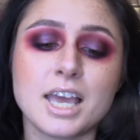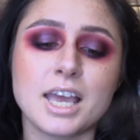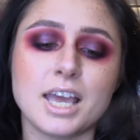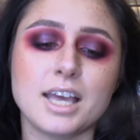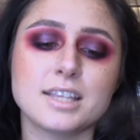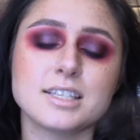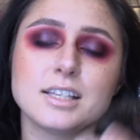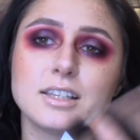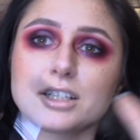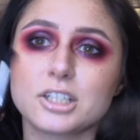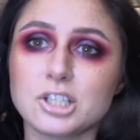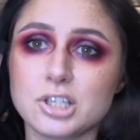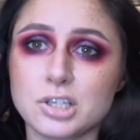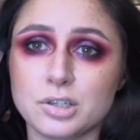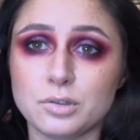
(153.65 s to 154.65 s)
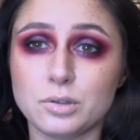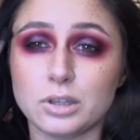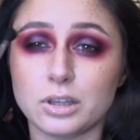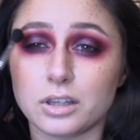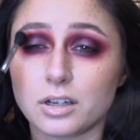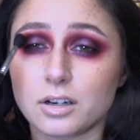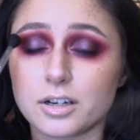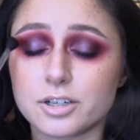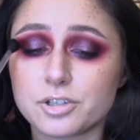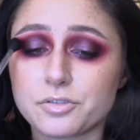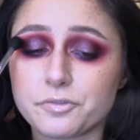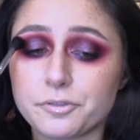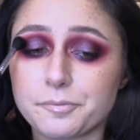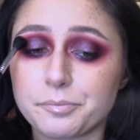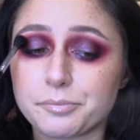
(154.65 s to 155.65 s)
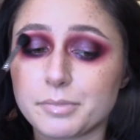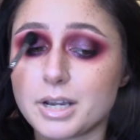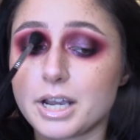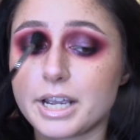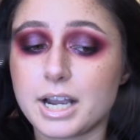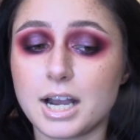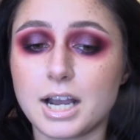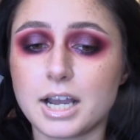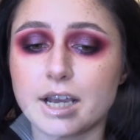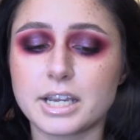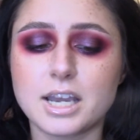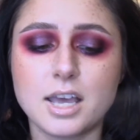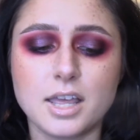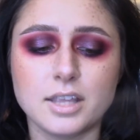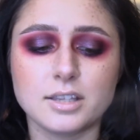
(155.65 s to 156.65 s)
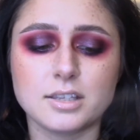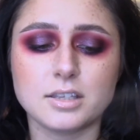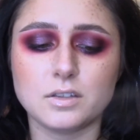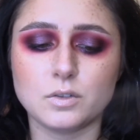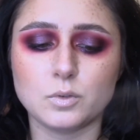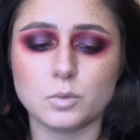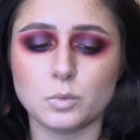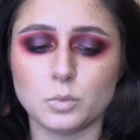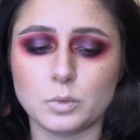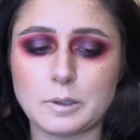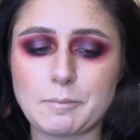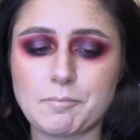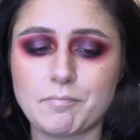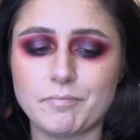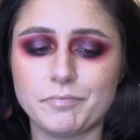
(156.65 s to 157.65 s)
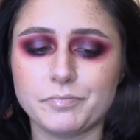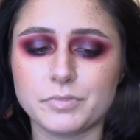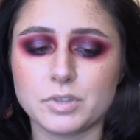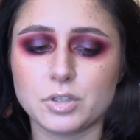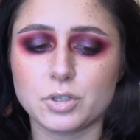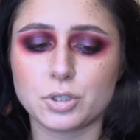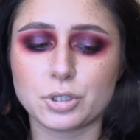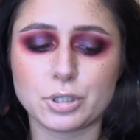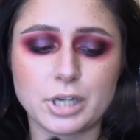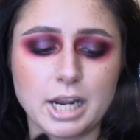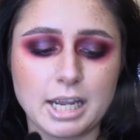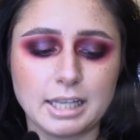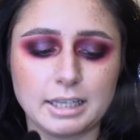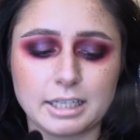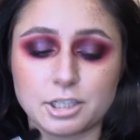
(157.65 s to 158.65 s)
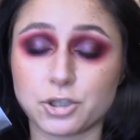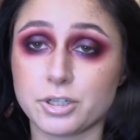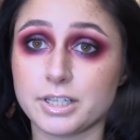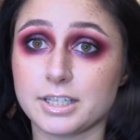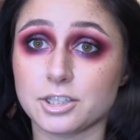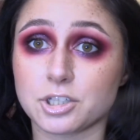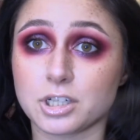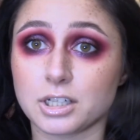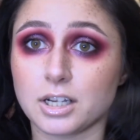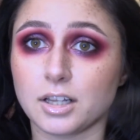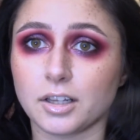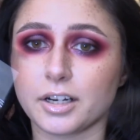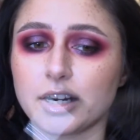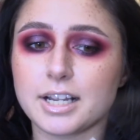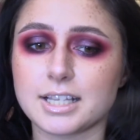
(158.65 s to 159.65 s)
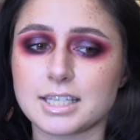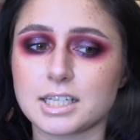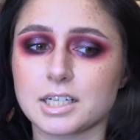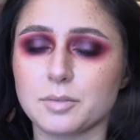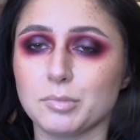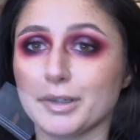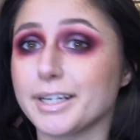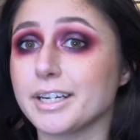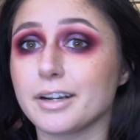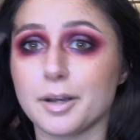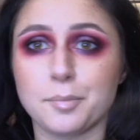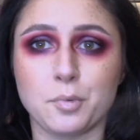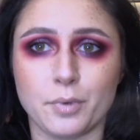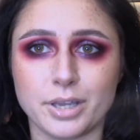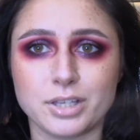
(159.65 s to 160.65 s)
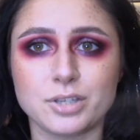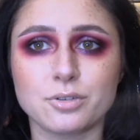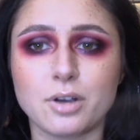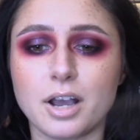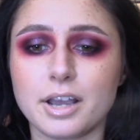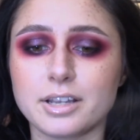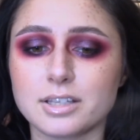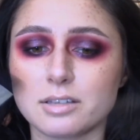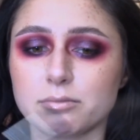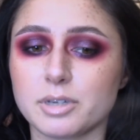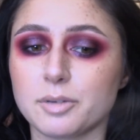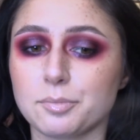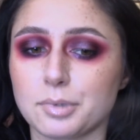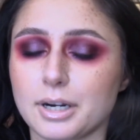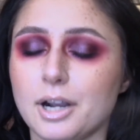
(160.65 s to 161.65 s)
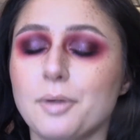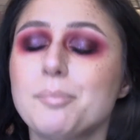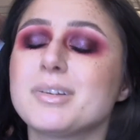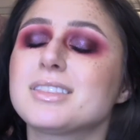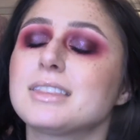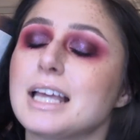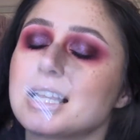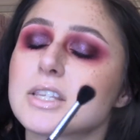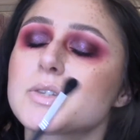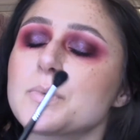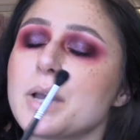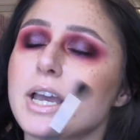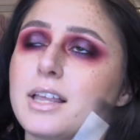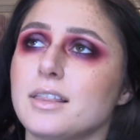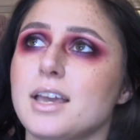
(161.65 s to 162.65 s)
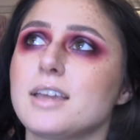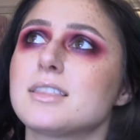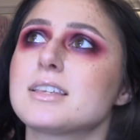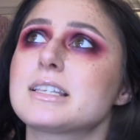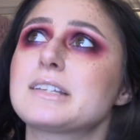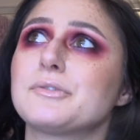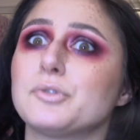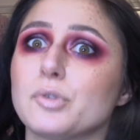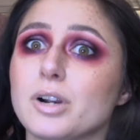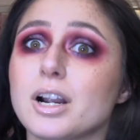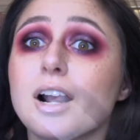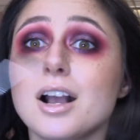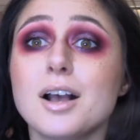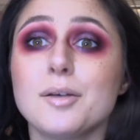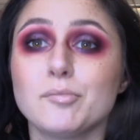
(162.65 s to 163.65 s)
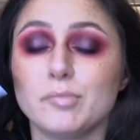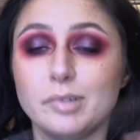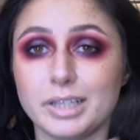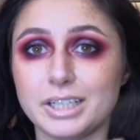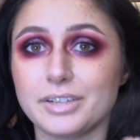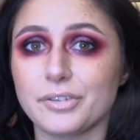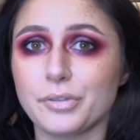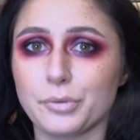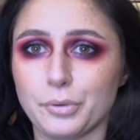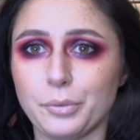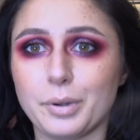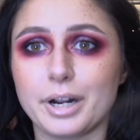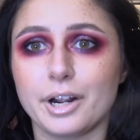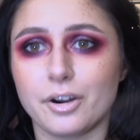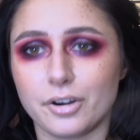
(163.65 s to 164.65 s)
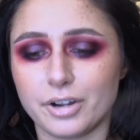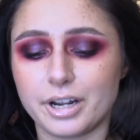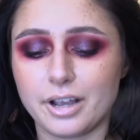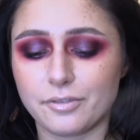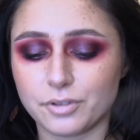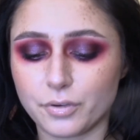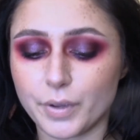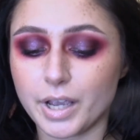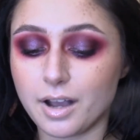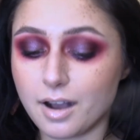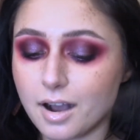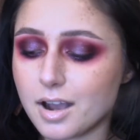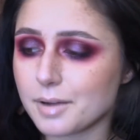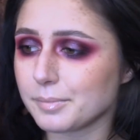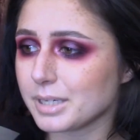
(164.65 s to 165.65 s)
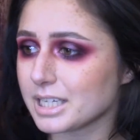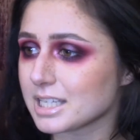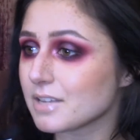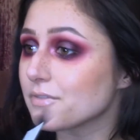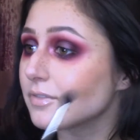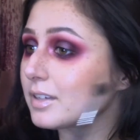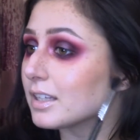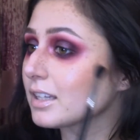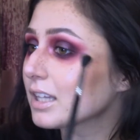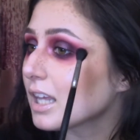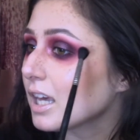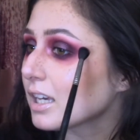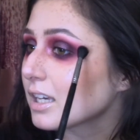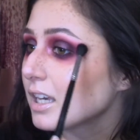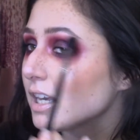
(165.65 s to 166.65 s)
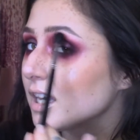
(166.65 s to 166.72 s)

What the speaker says: It's a little too large for my eye to create like a transition color. It's gonna blend it up way too high into my brow, but that's why I like this for blending through what I already have going on, because I feel like